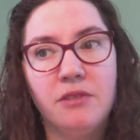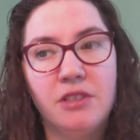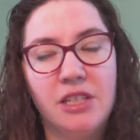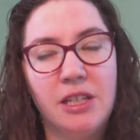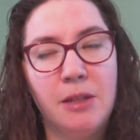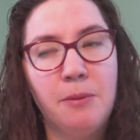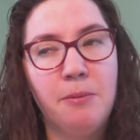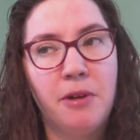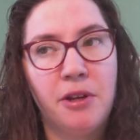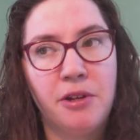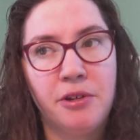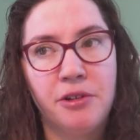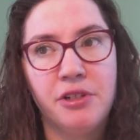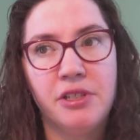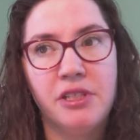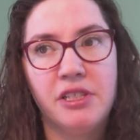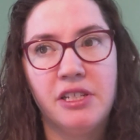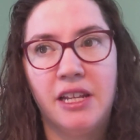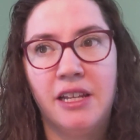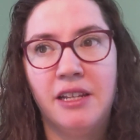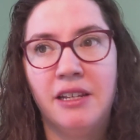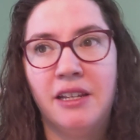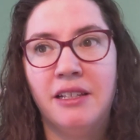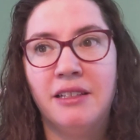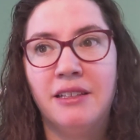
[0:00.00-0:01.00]
deep
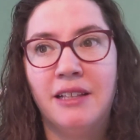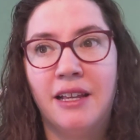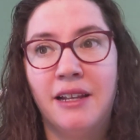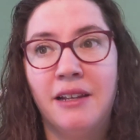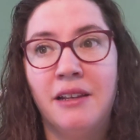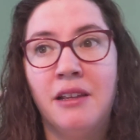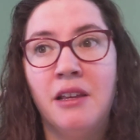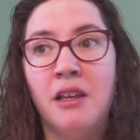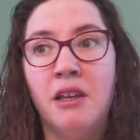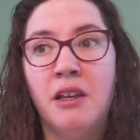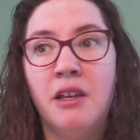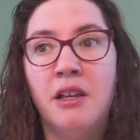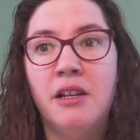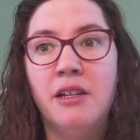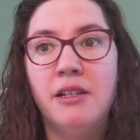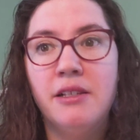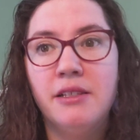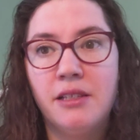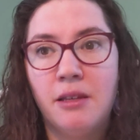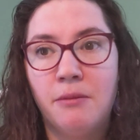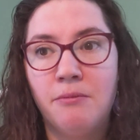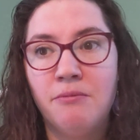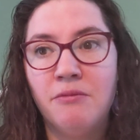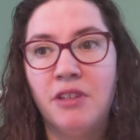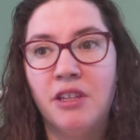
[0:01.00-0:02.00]
understanding that
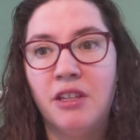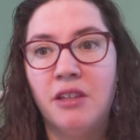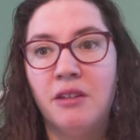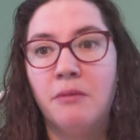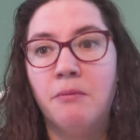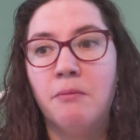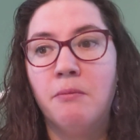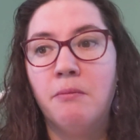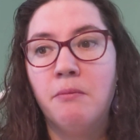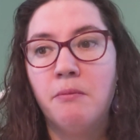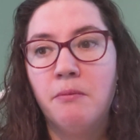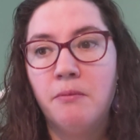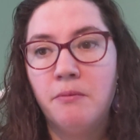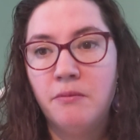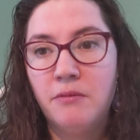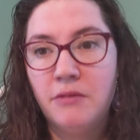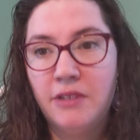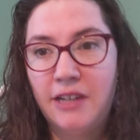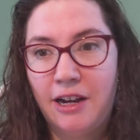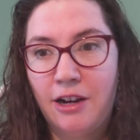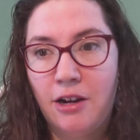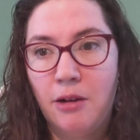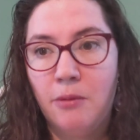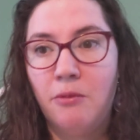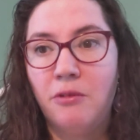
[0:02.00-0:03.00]
something
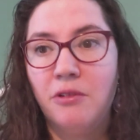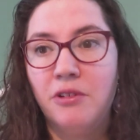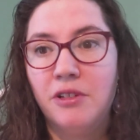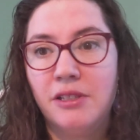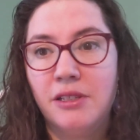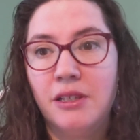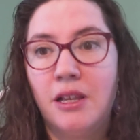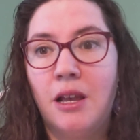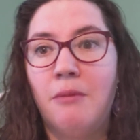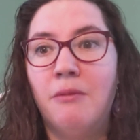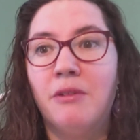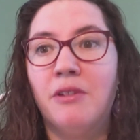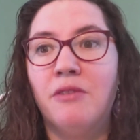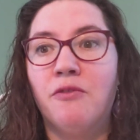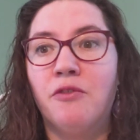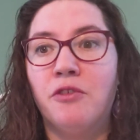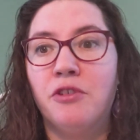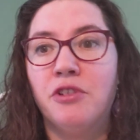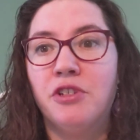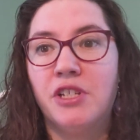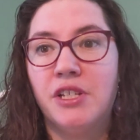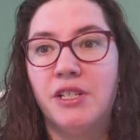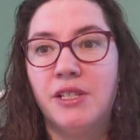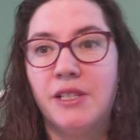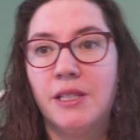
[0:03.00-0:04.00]
terrible is coming for
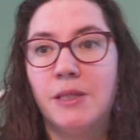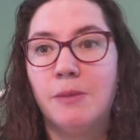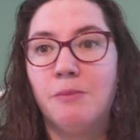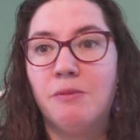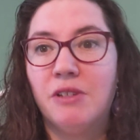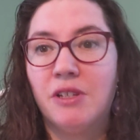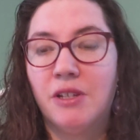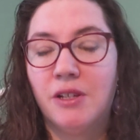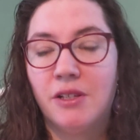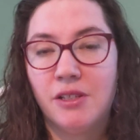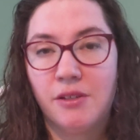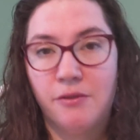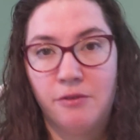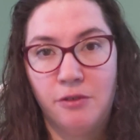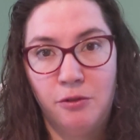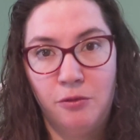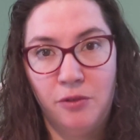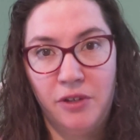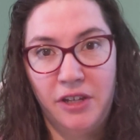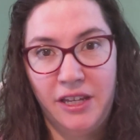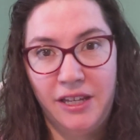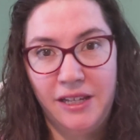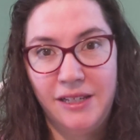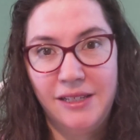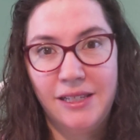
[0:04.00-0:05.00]
Jesus because of who
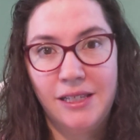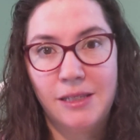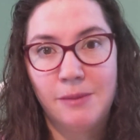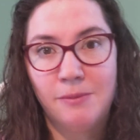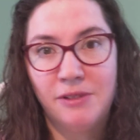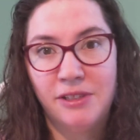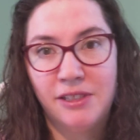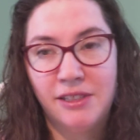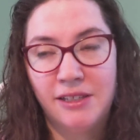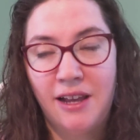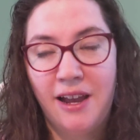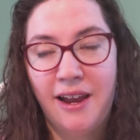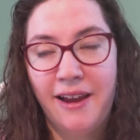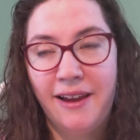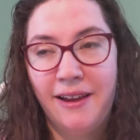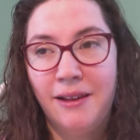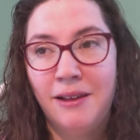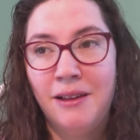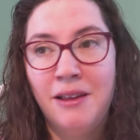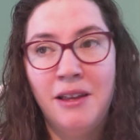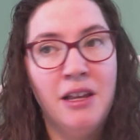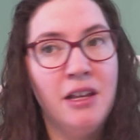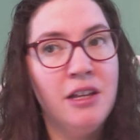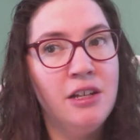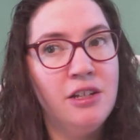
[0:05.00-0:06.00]
he is as Messiah.
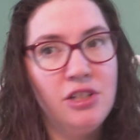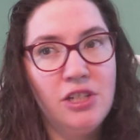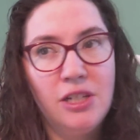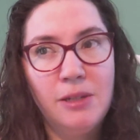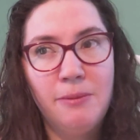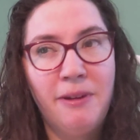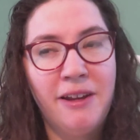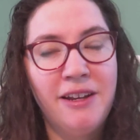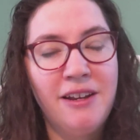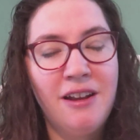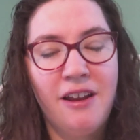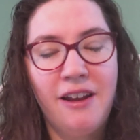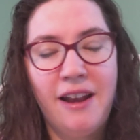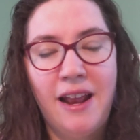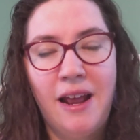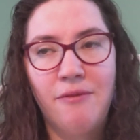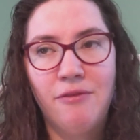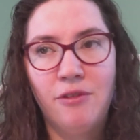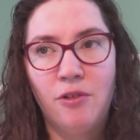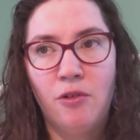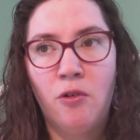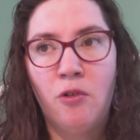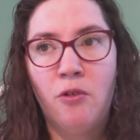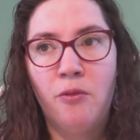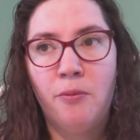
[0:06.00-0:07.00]
She might not
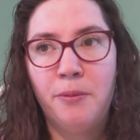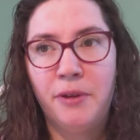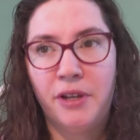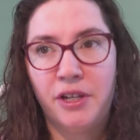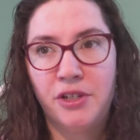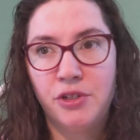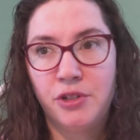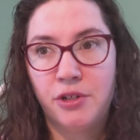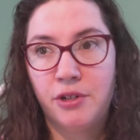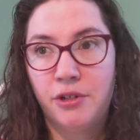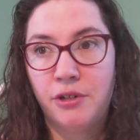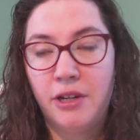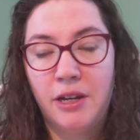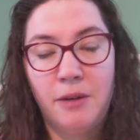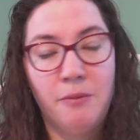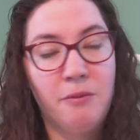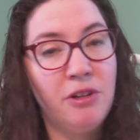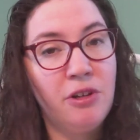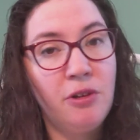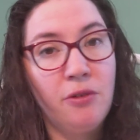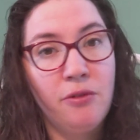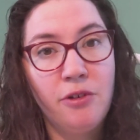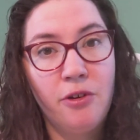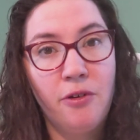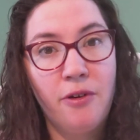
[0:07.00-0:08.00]
have the whole picture, and we
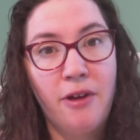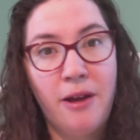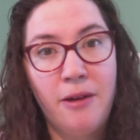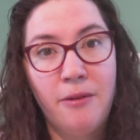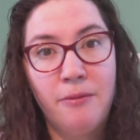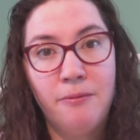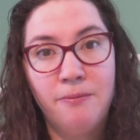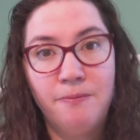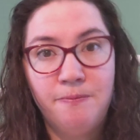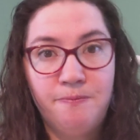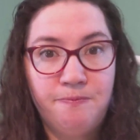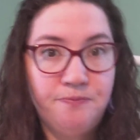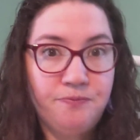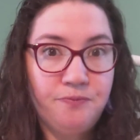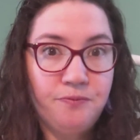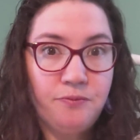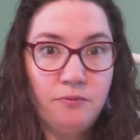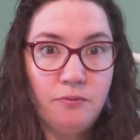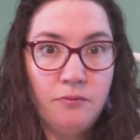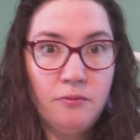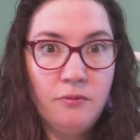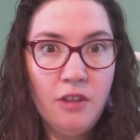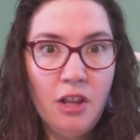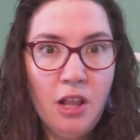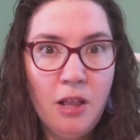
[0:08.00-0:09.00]
don't know how
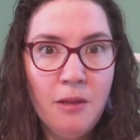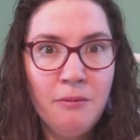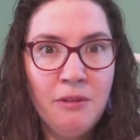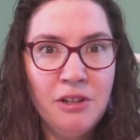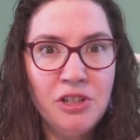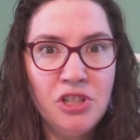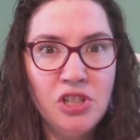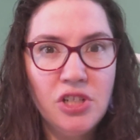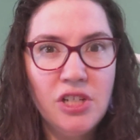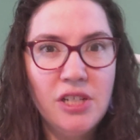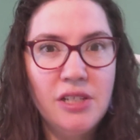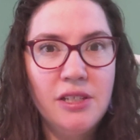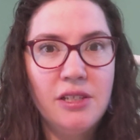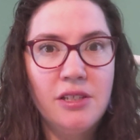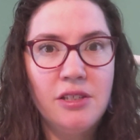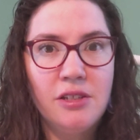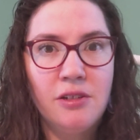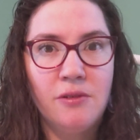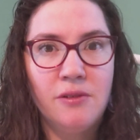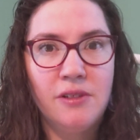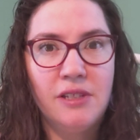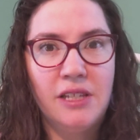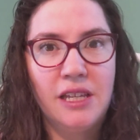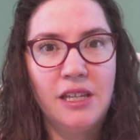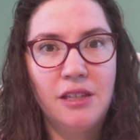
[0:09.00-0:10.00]
much Jesus
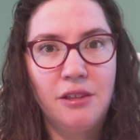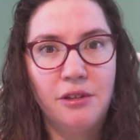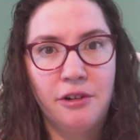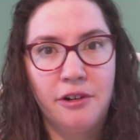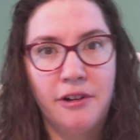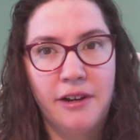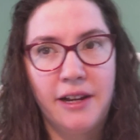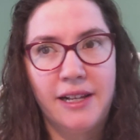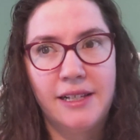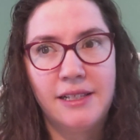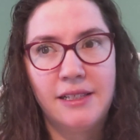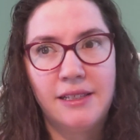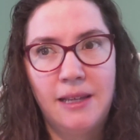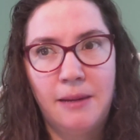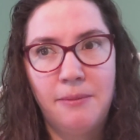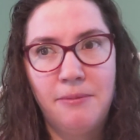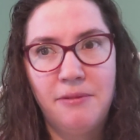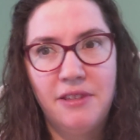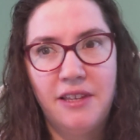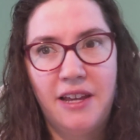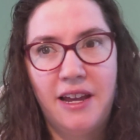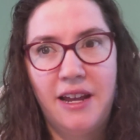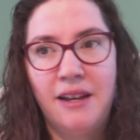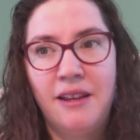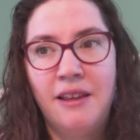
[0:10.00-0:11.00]
knows either,
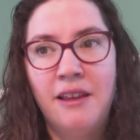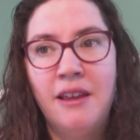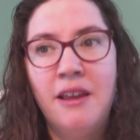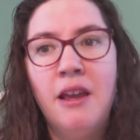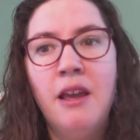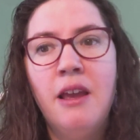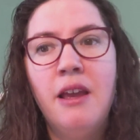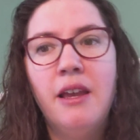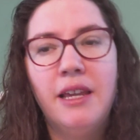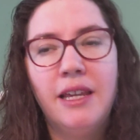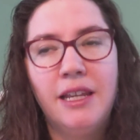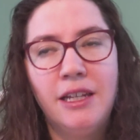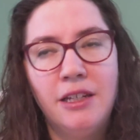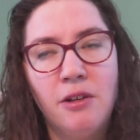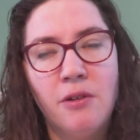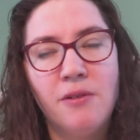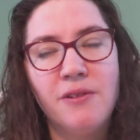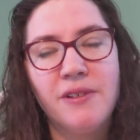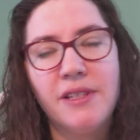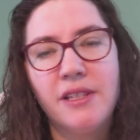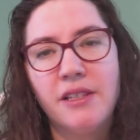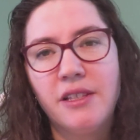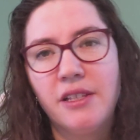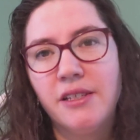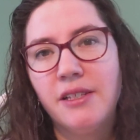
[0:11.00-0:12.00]
except that he
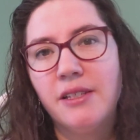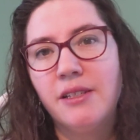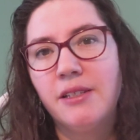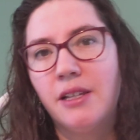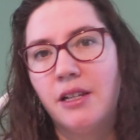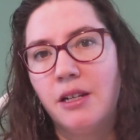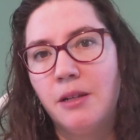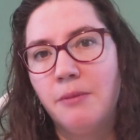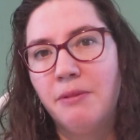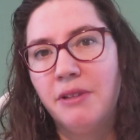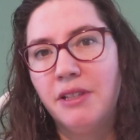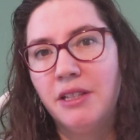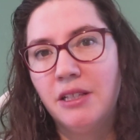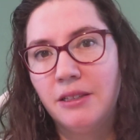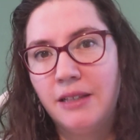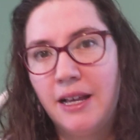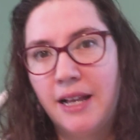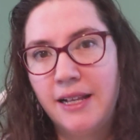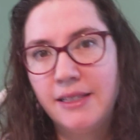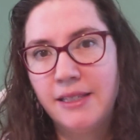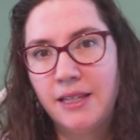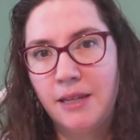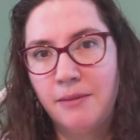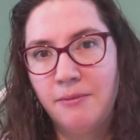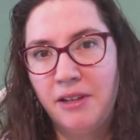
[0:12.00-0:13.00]
knows that this is going to be the
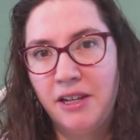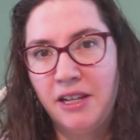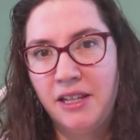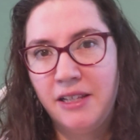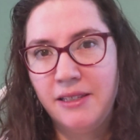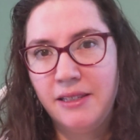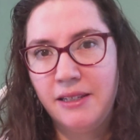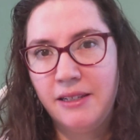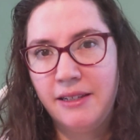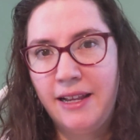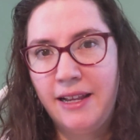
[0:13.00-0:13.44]
last time that he's